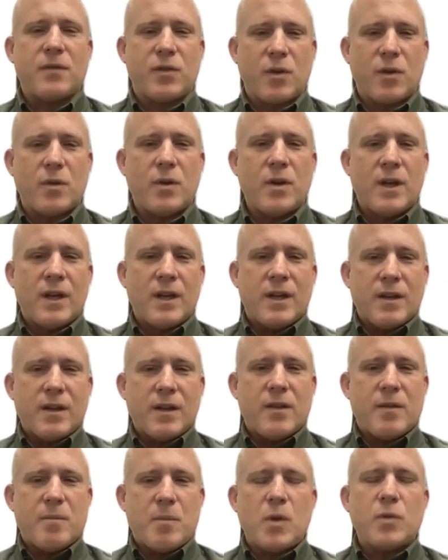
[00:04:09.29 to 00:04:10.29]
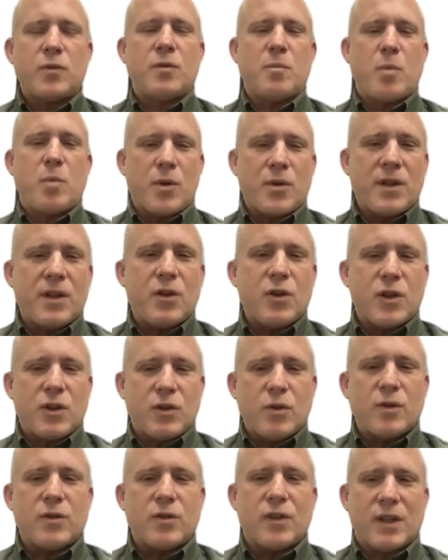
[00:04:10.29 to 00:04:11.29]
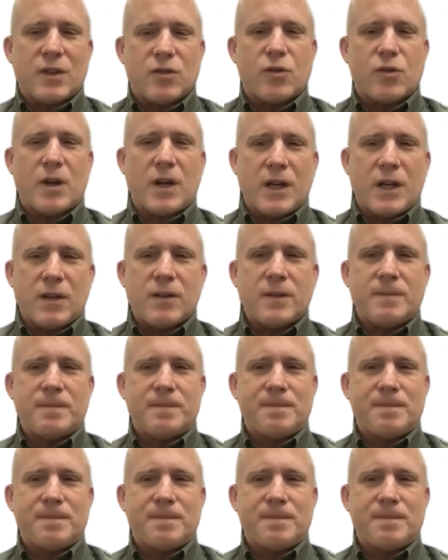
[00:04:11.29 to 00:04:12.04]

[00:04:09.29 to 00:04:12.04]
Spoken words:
So the most important thing you can do is get screened.